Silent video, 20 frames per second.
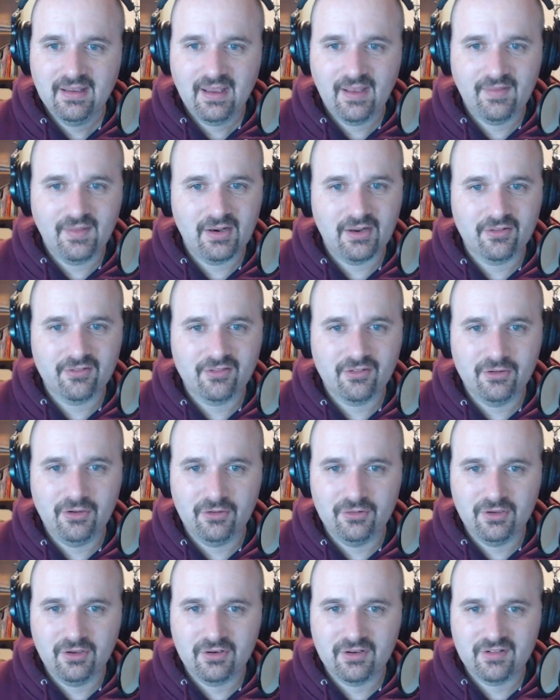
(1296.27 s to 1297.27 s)
And then also
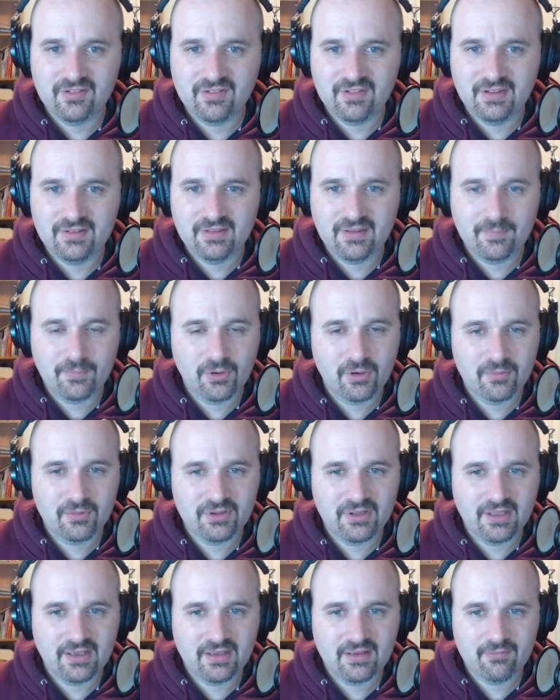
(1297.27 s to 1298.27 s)
you'll notice that the
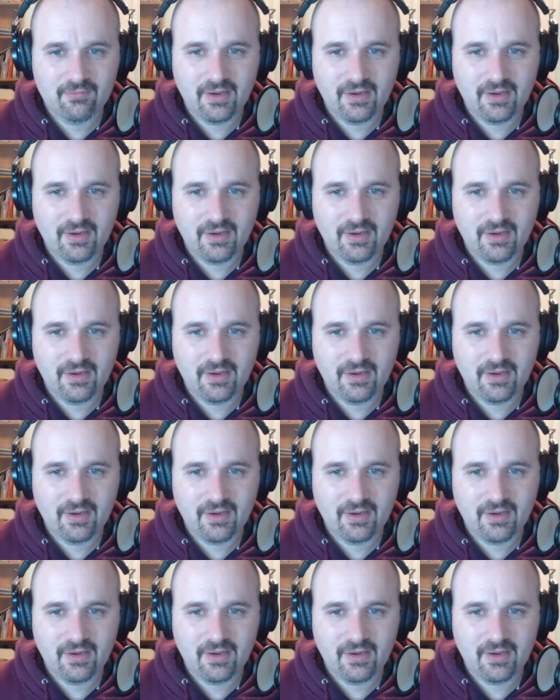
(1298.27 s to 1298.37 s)
permalink